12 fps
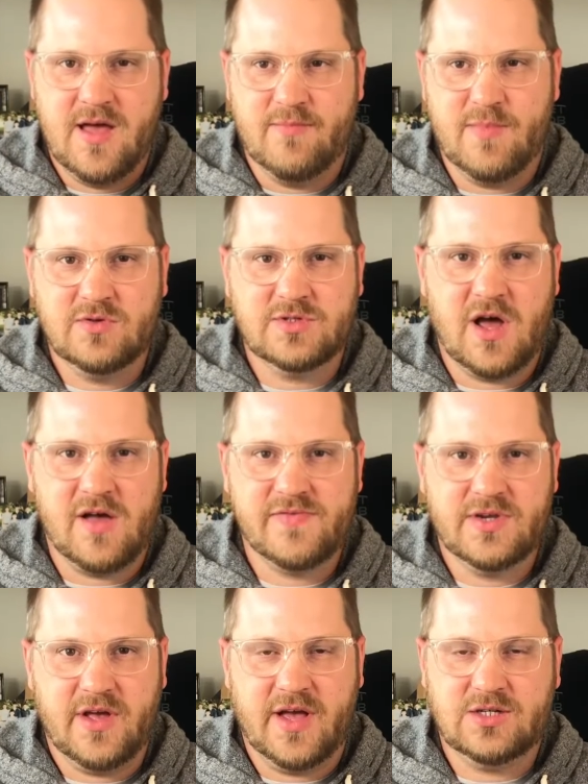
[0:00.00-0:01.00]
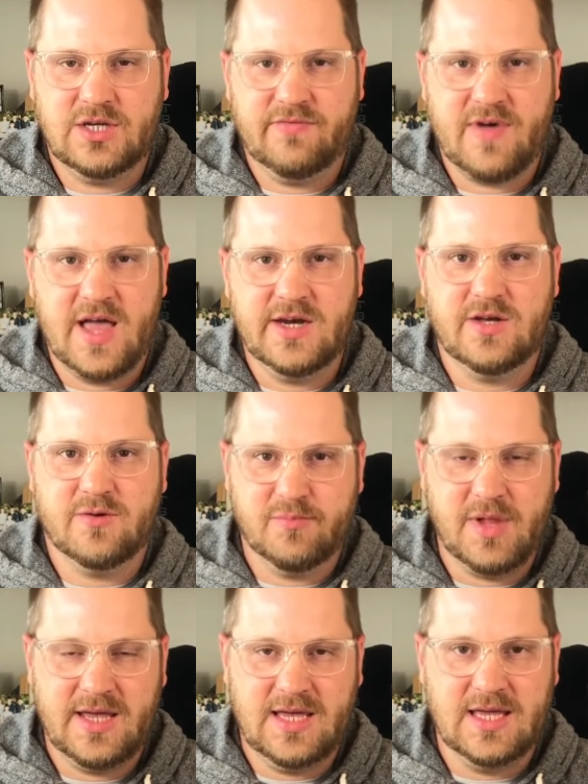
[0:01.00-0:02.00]
most often you'll actually find them
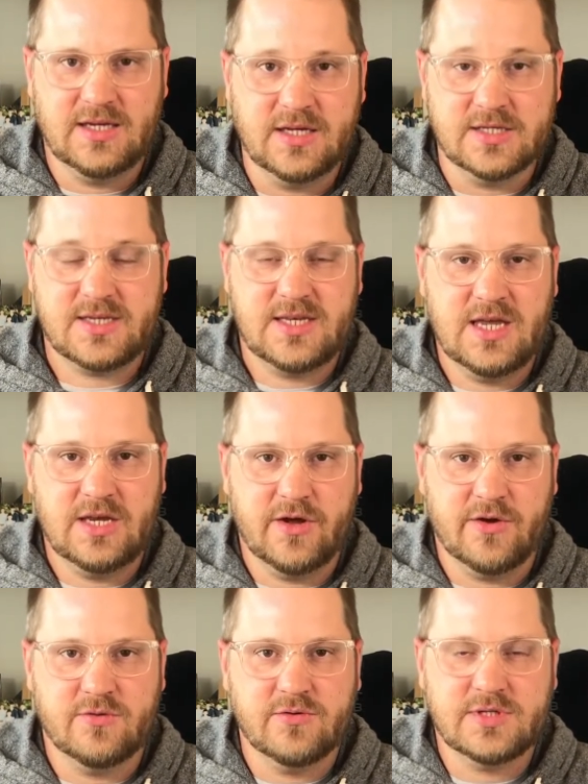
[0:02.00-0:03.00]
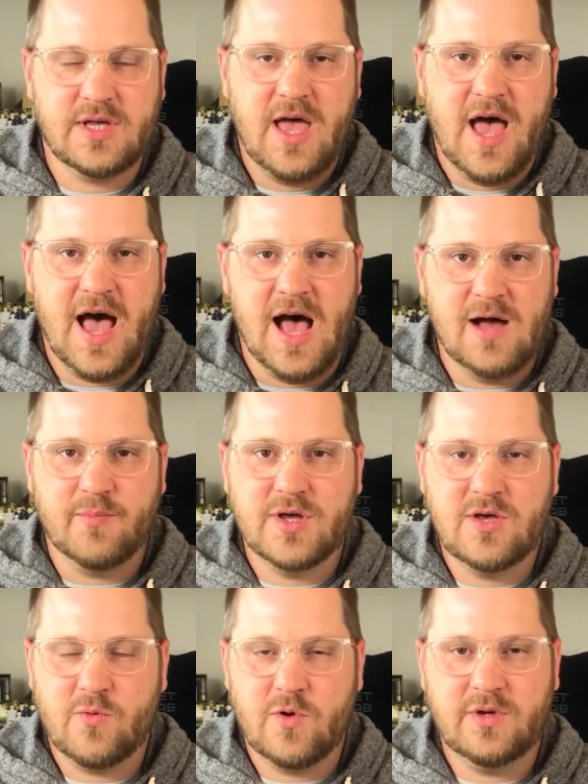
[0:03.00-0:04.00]
like in casinos, but
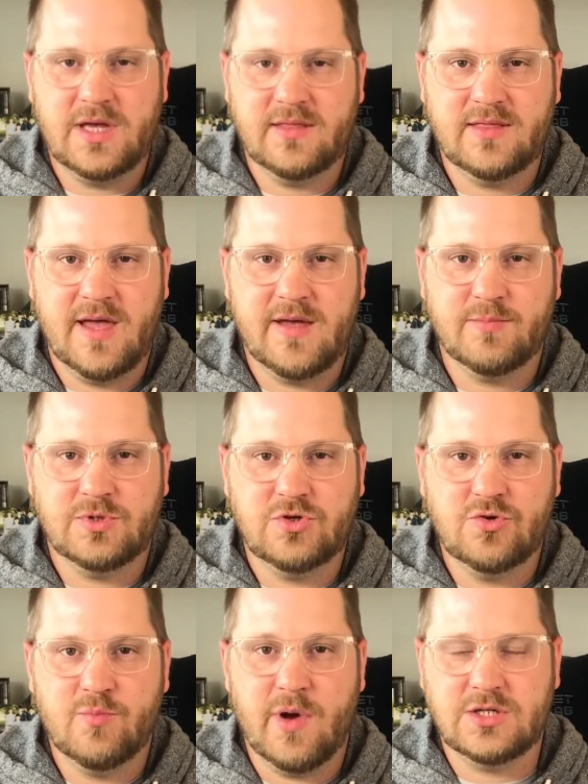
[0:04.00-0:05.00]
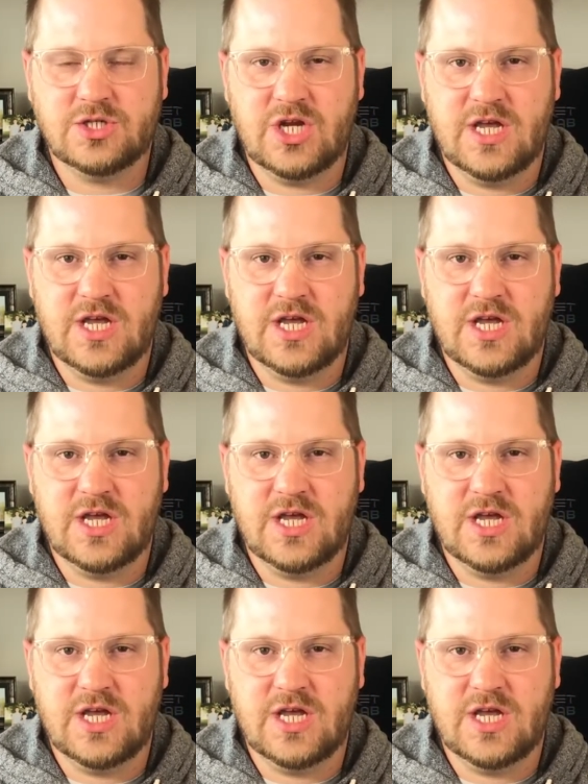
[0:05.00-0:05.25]
you won't get them too much